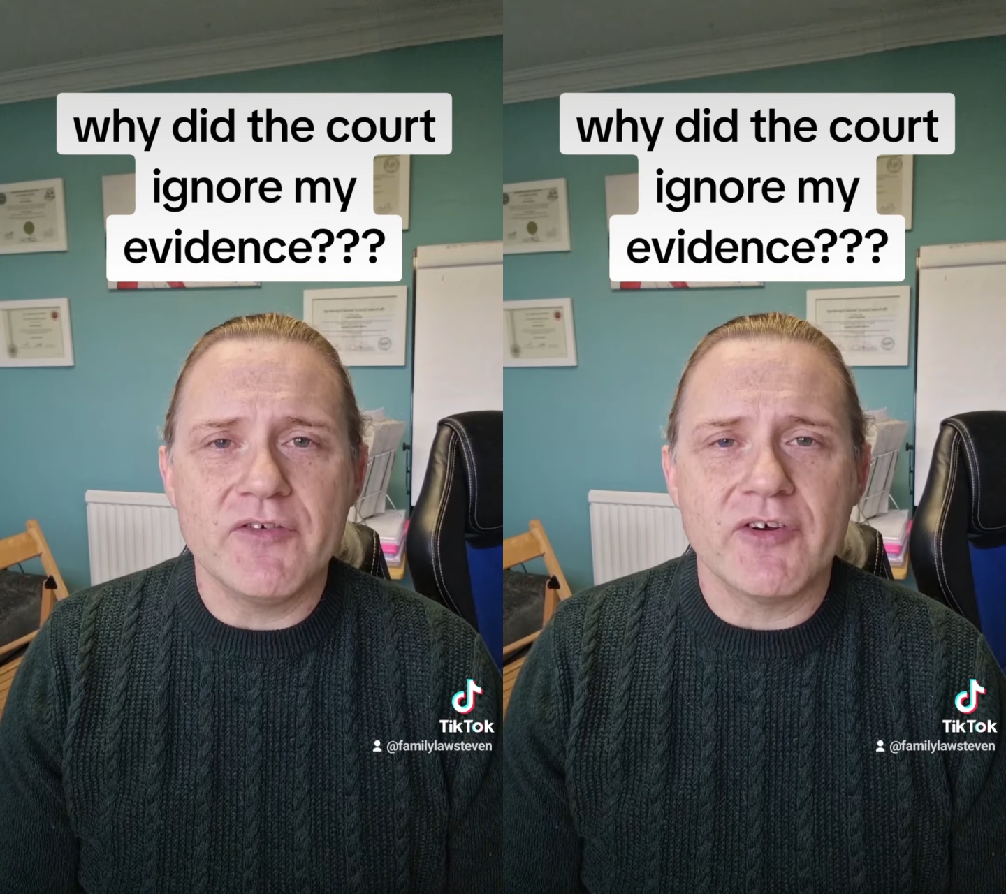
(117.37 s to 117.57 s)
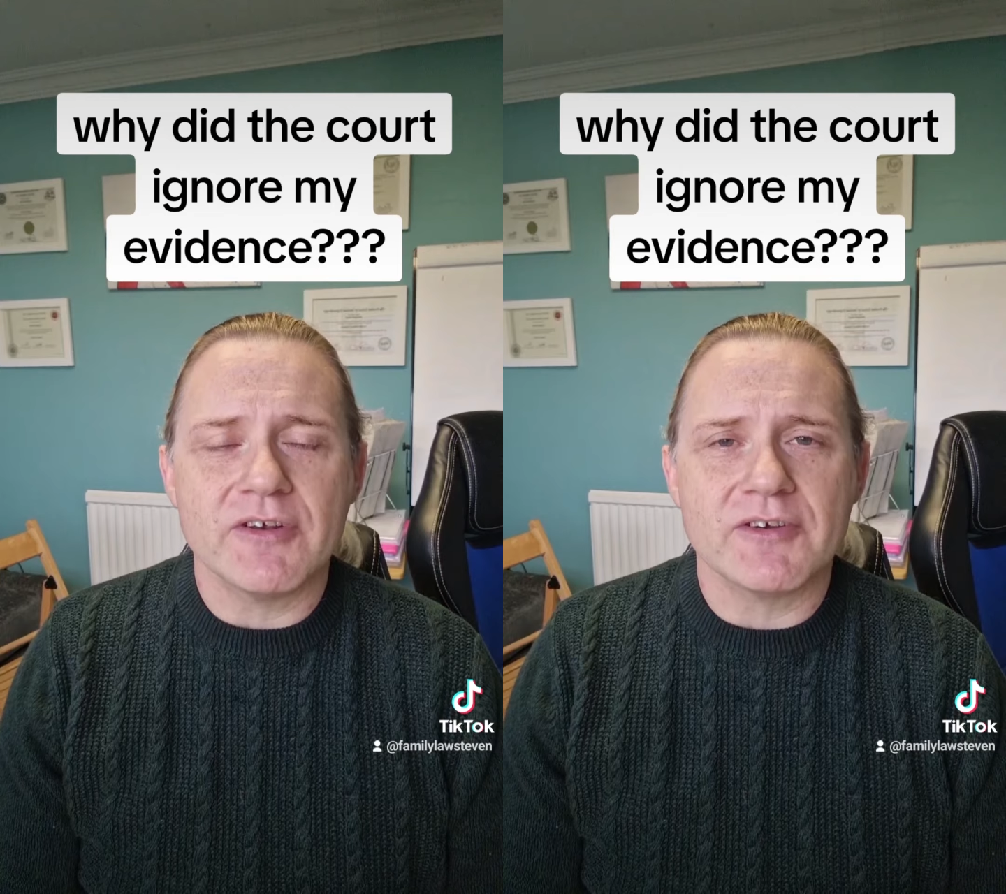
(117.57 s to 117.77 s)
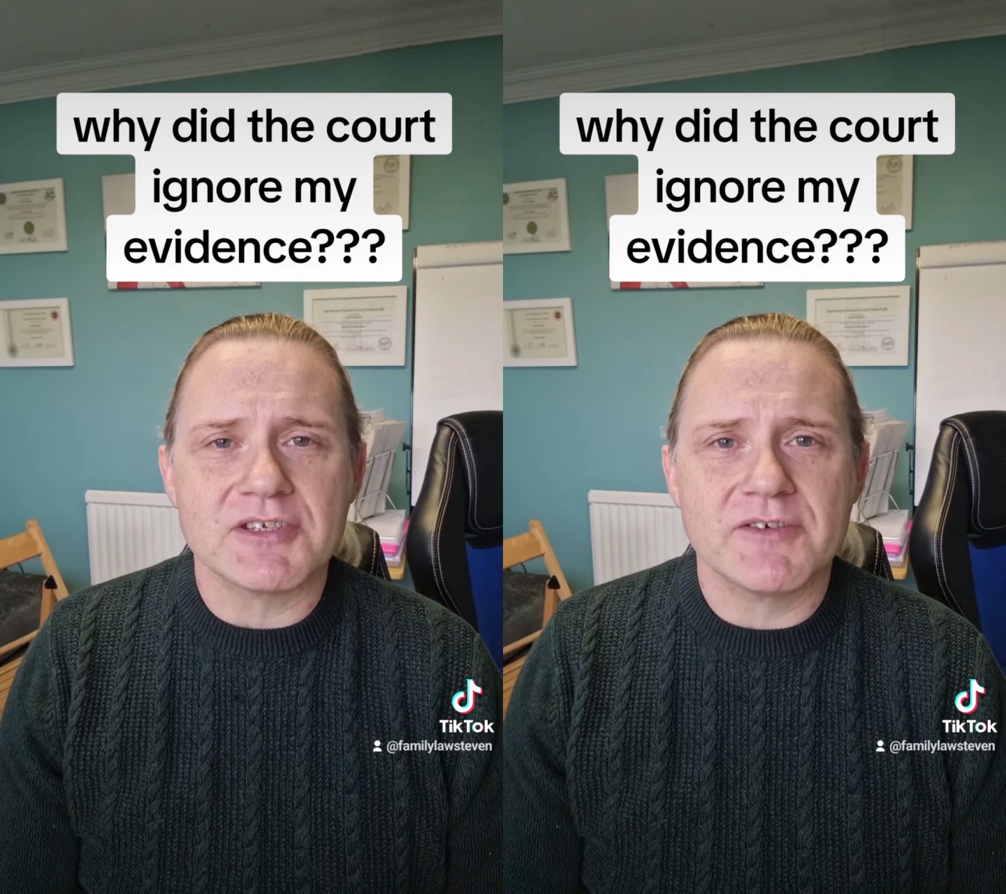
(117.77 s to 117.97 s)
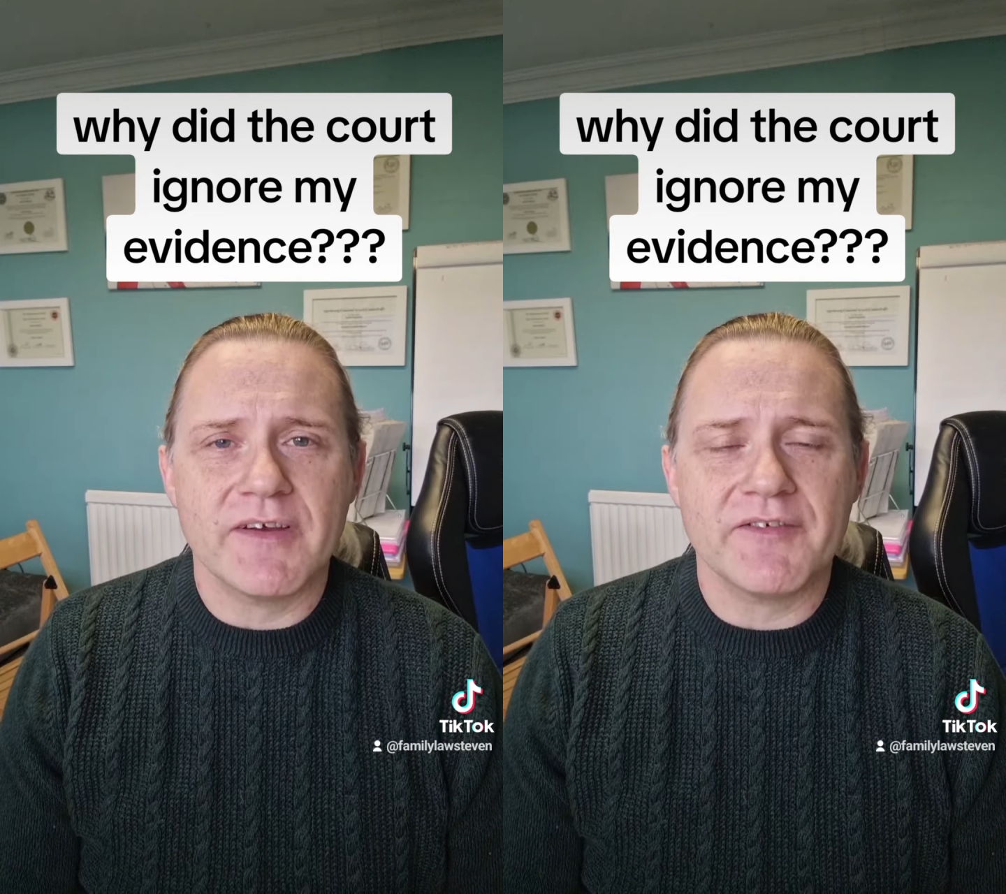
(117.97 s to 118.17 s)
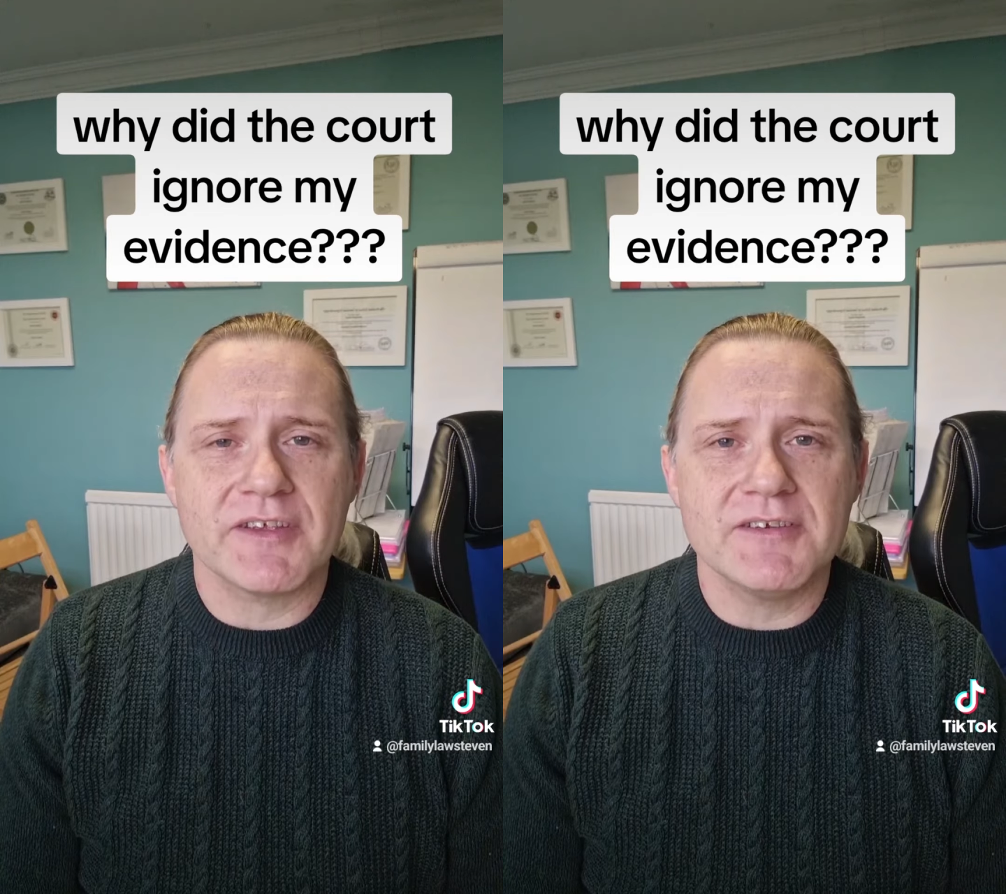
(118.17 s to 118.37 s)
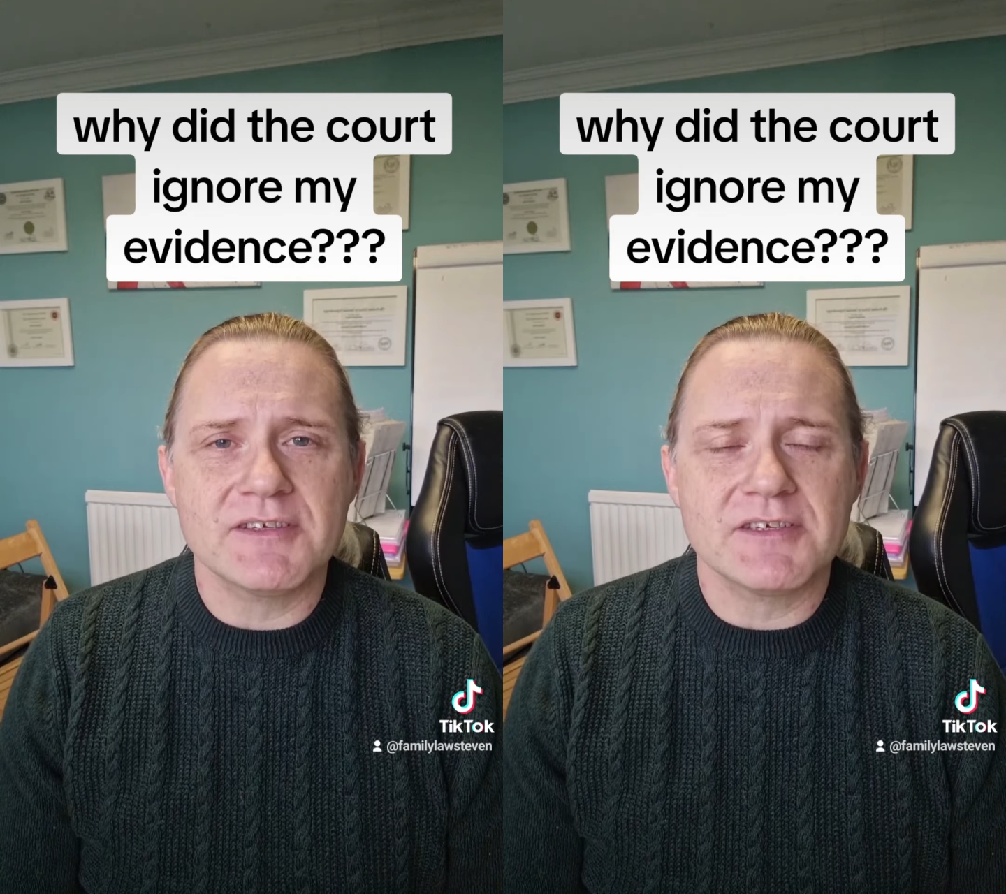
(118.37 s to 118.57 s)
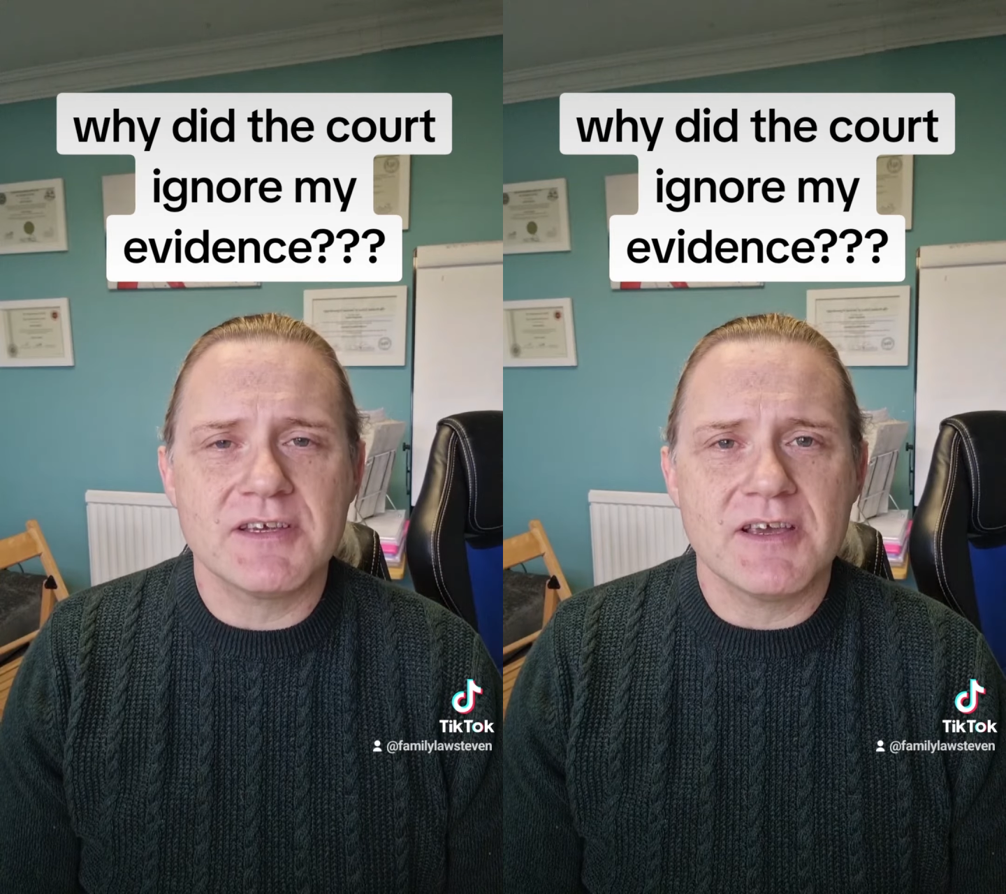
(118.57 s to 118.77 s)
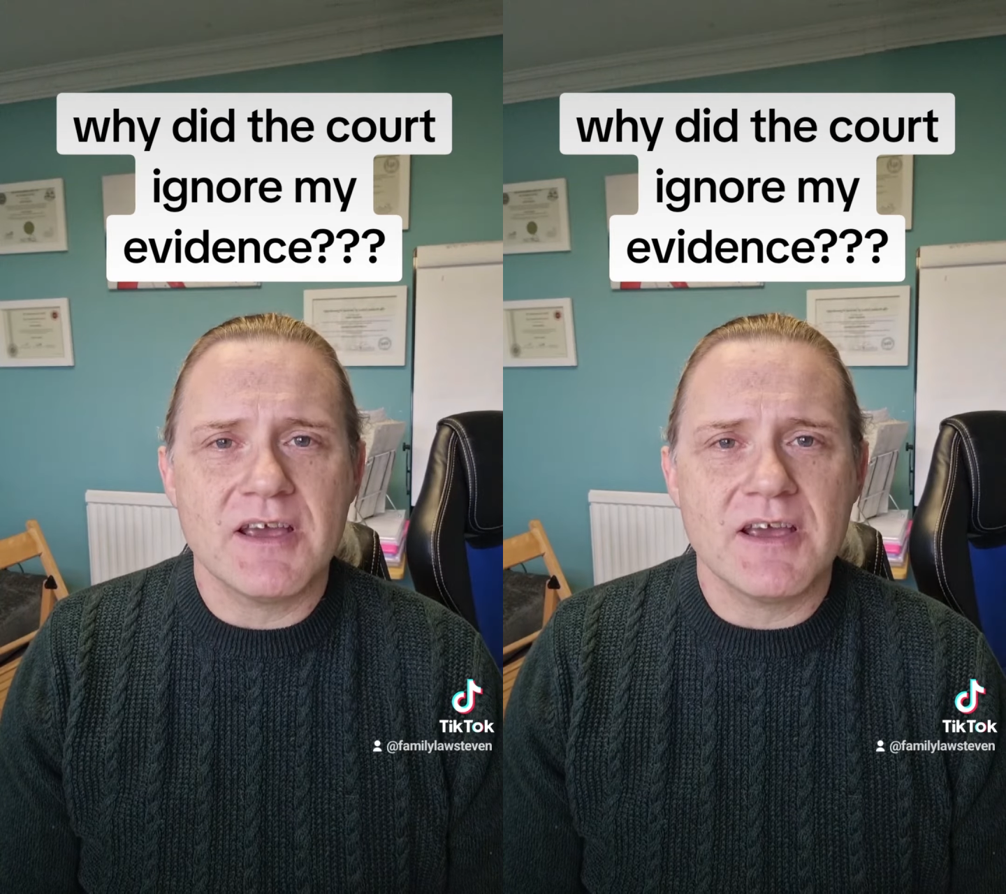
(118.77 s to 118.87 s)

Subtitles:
you've got lots of evidence